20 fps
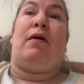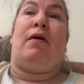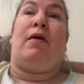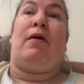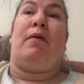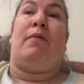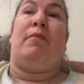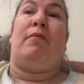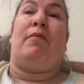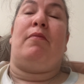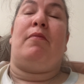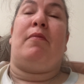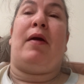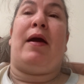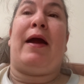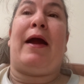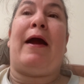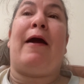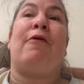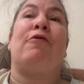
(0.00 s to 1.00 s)

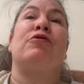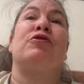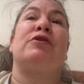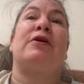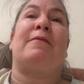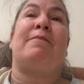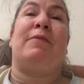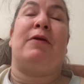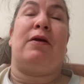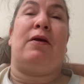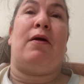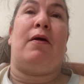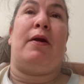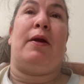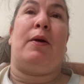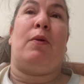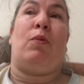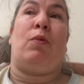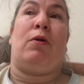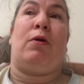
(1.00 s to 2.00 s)
My hours have been cut
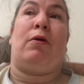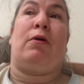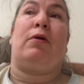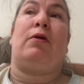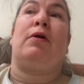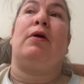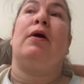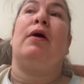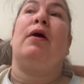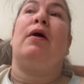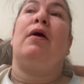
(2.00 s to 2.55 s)
at work.